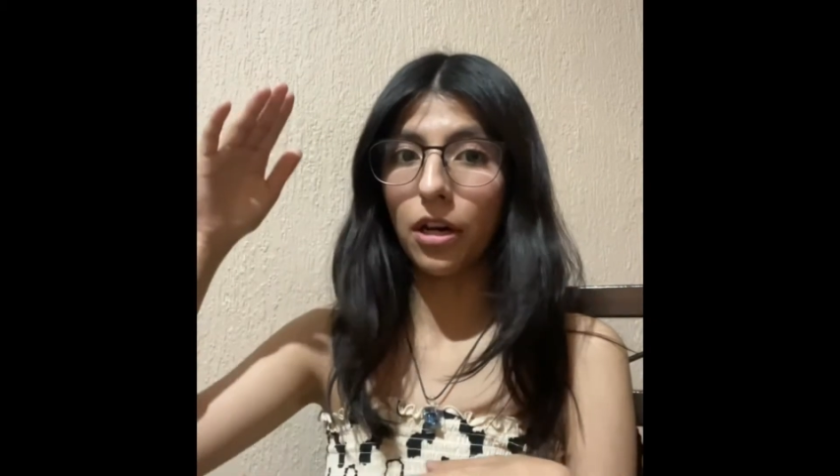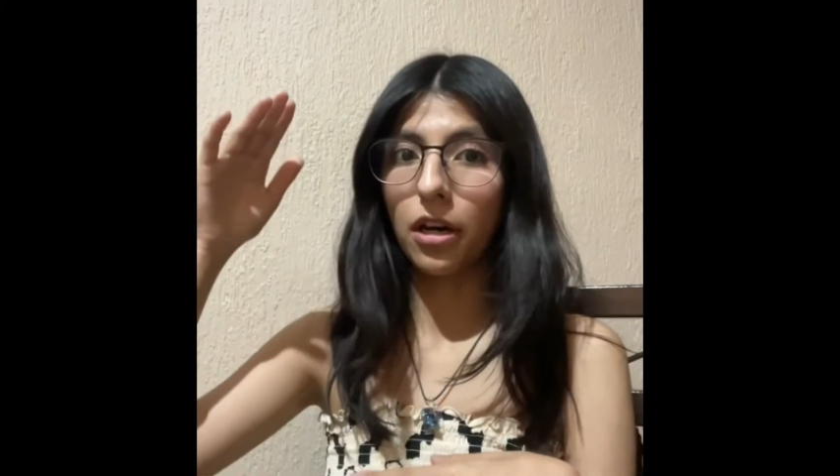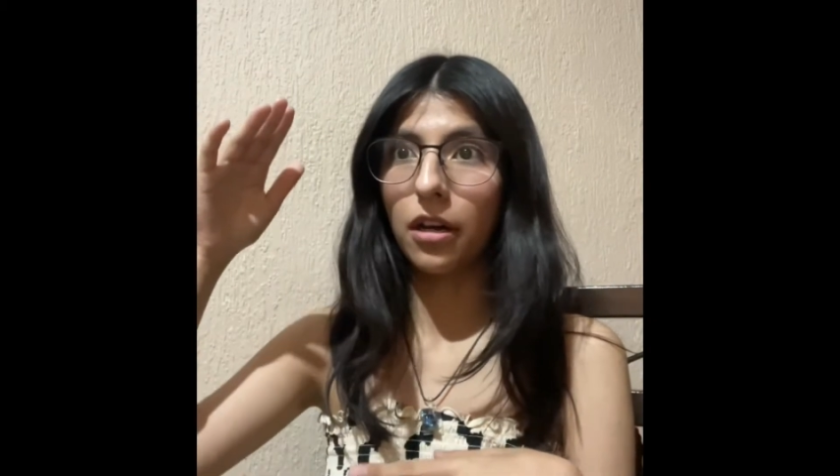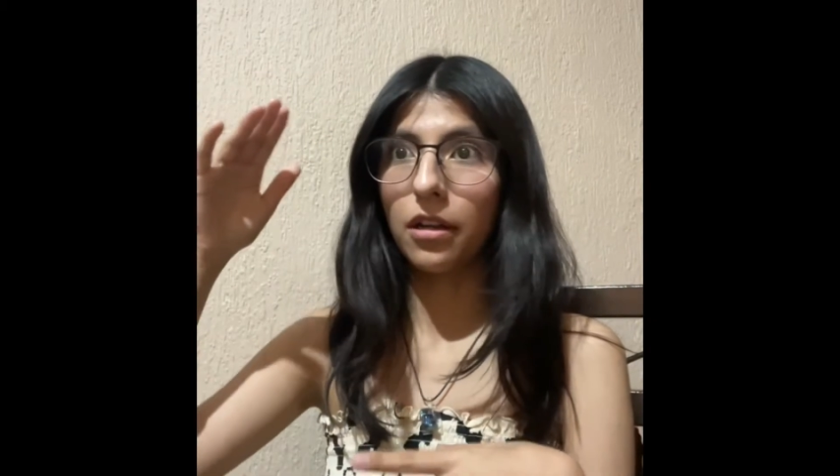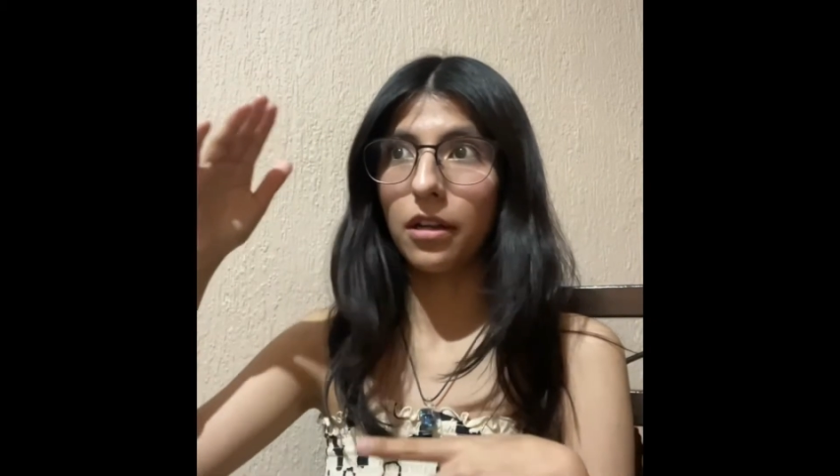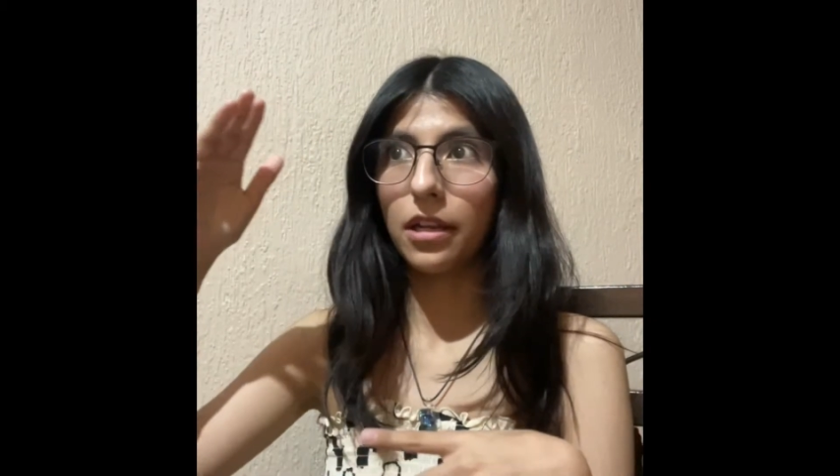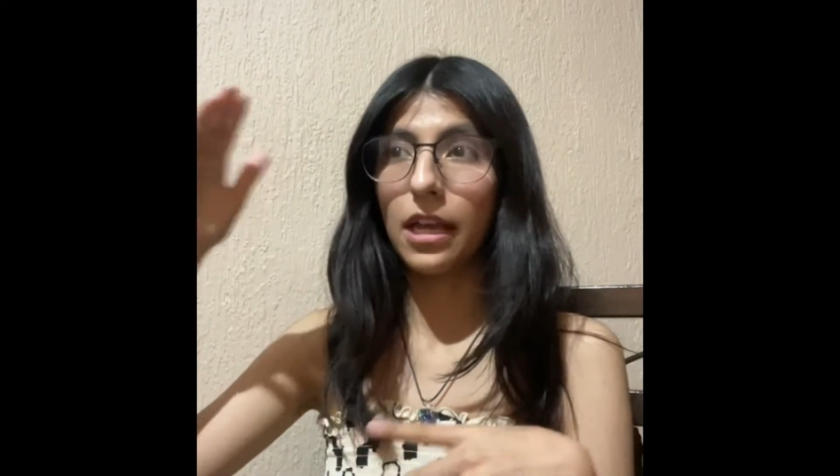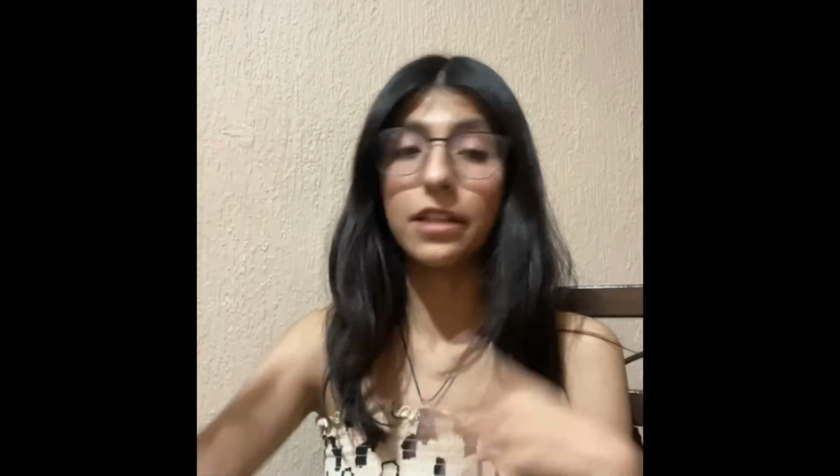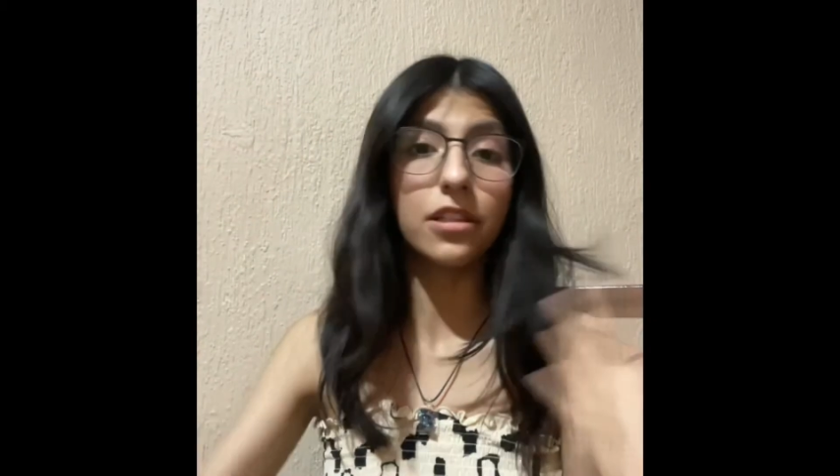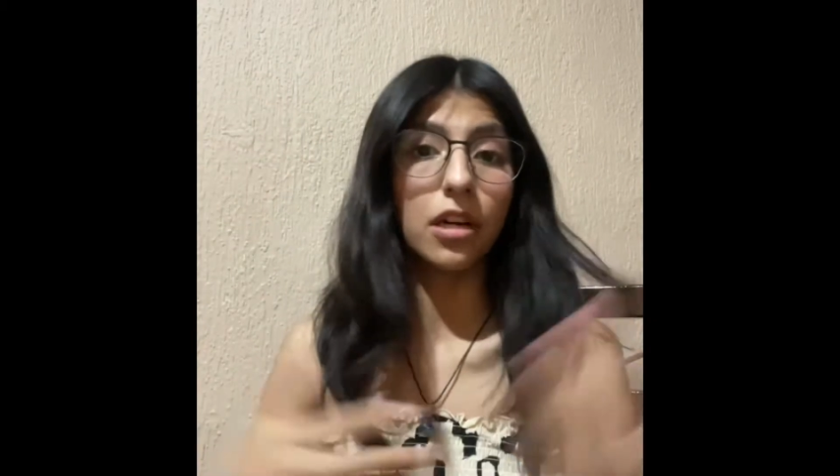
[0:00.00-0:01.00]

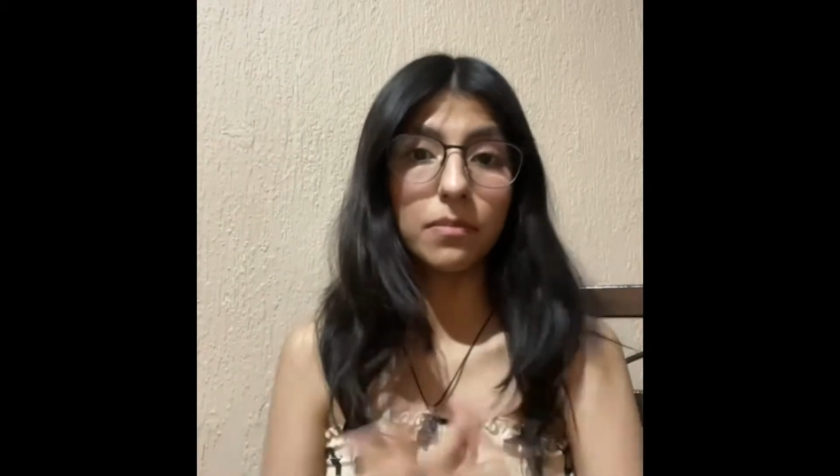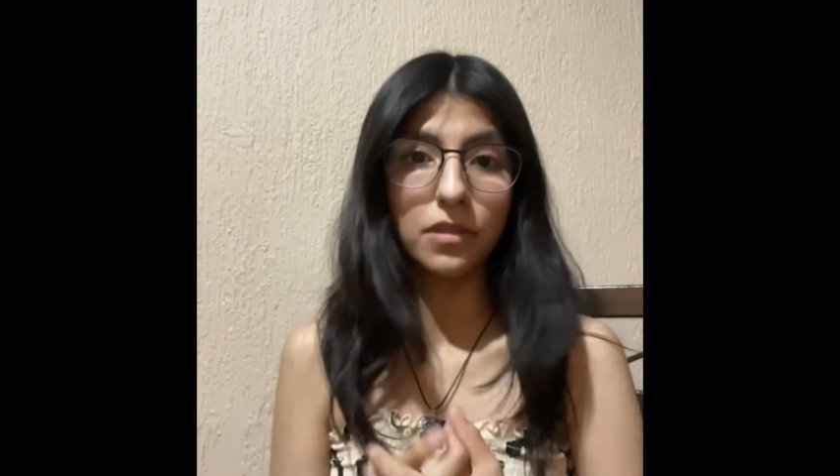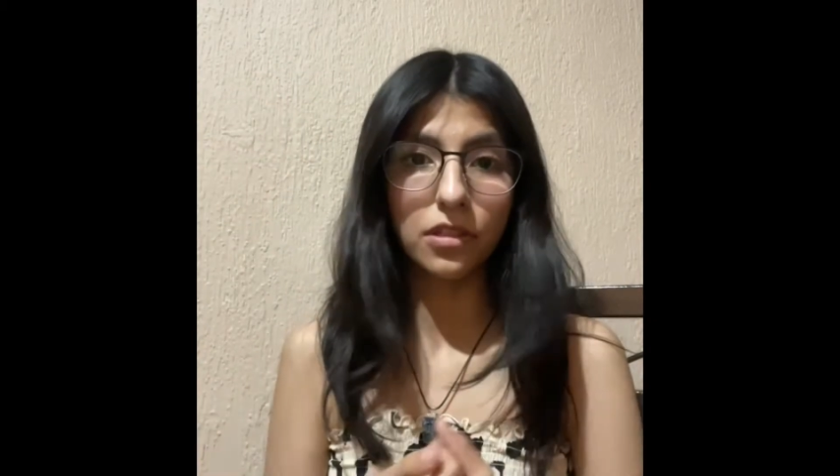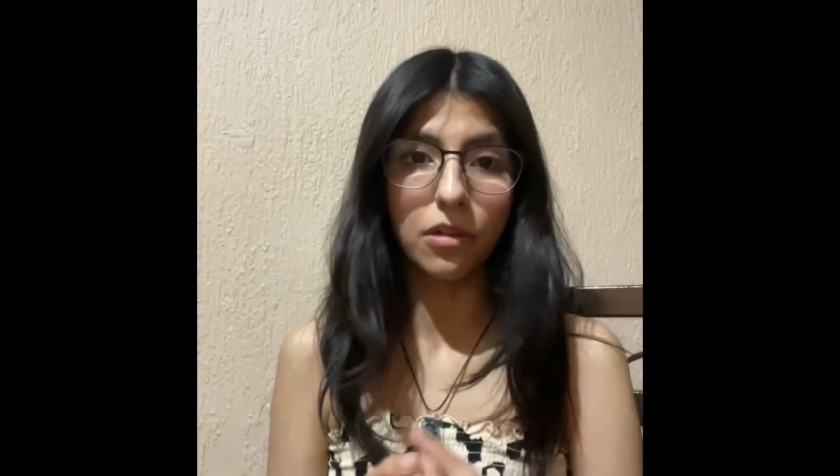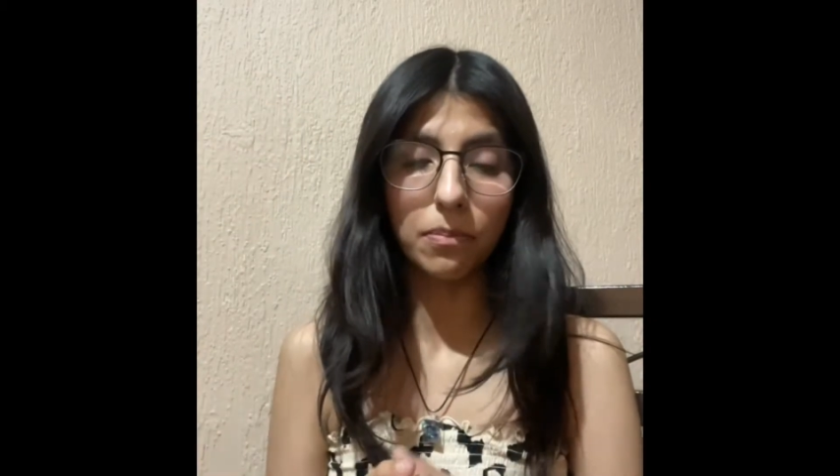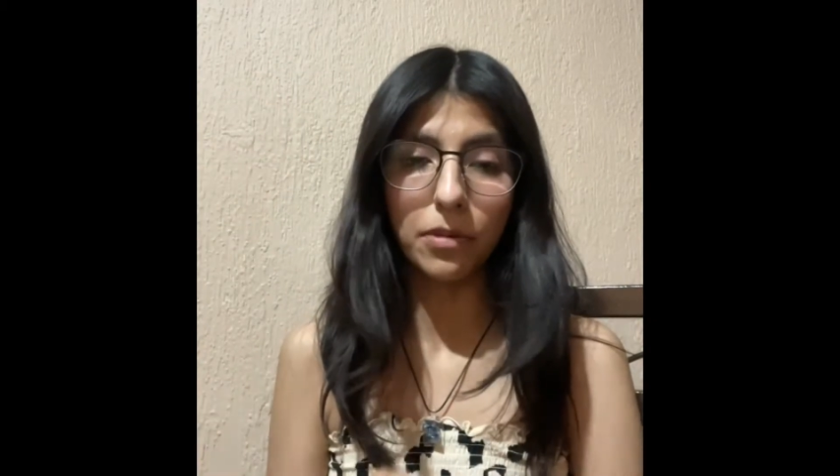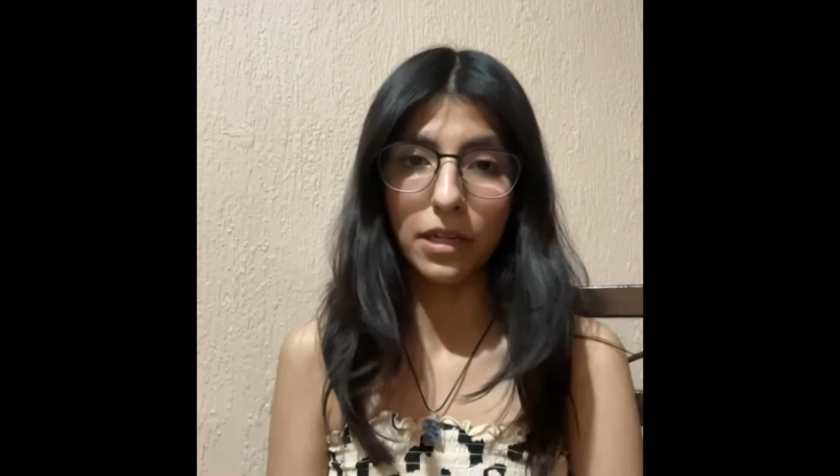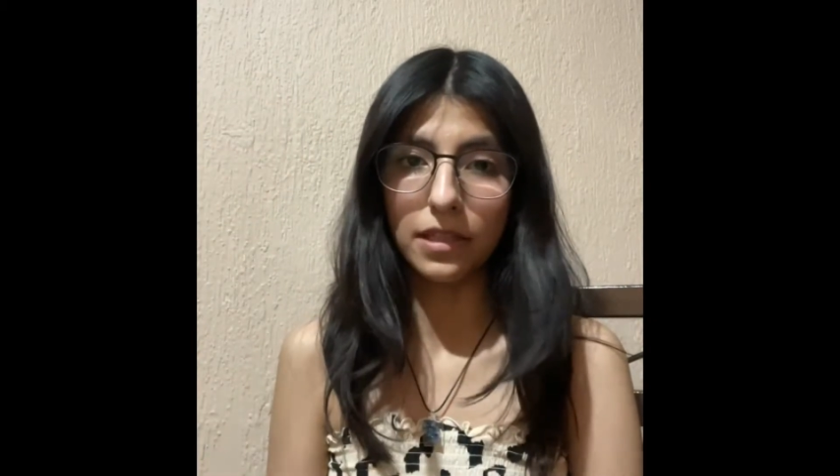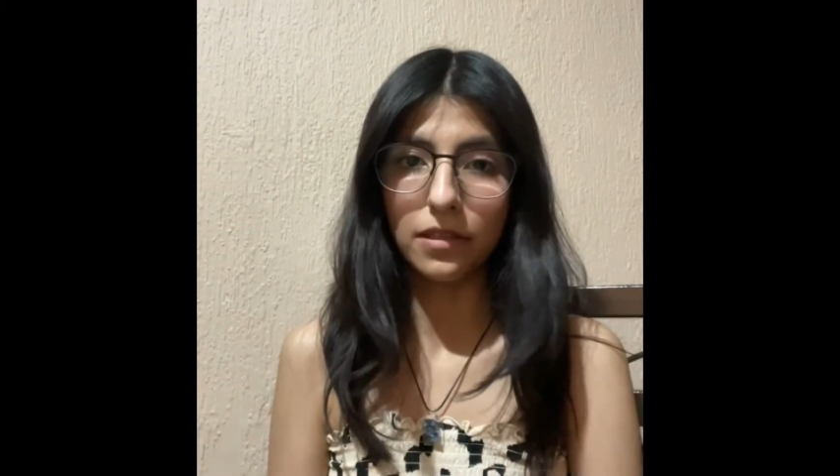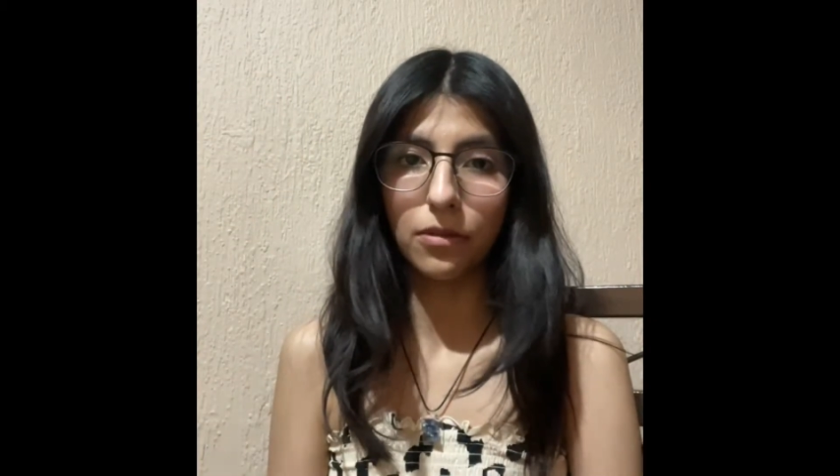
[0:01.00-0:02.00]
and on some
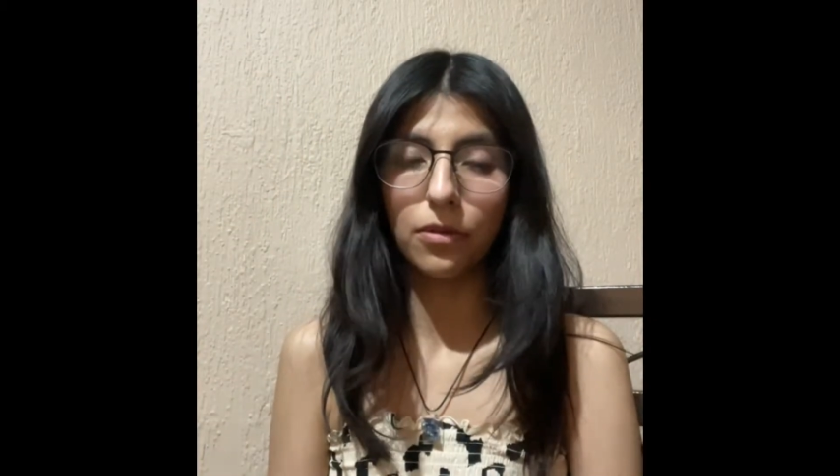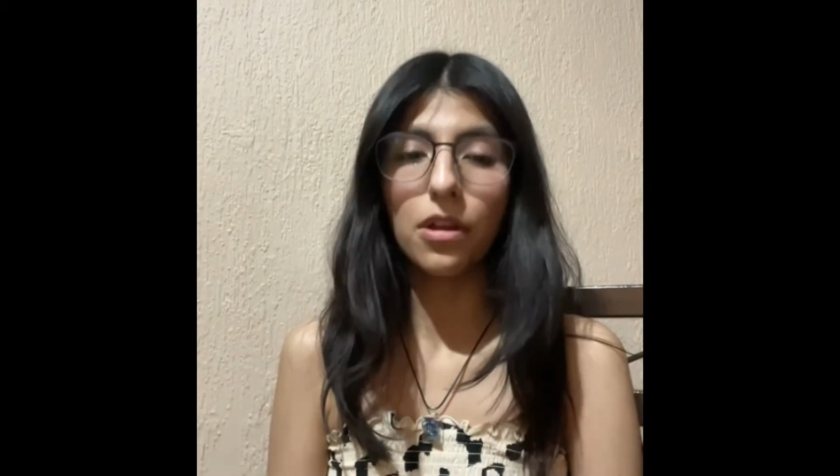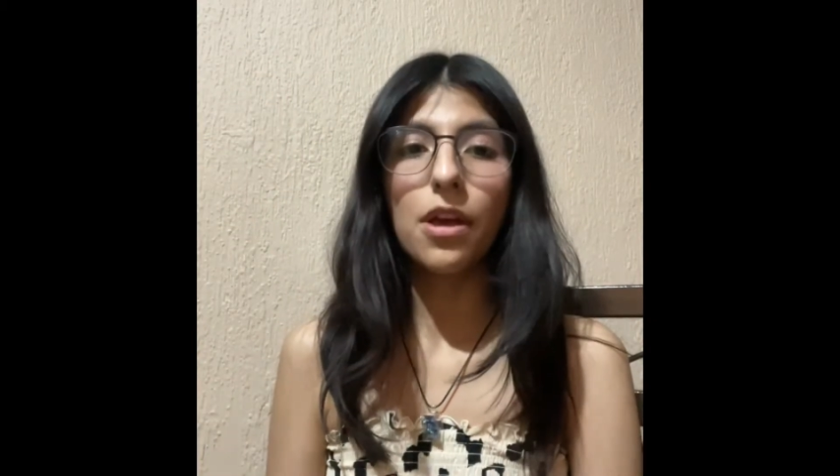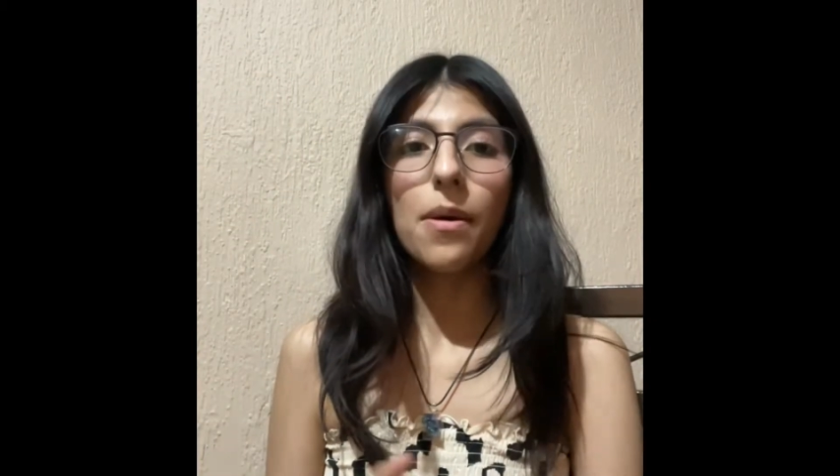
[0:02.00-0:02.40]
pedestal.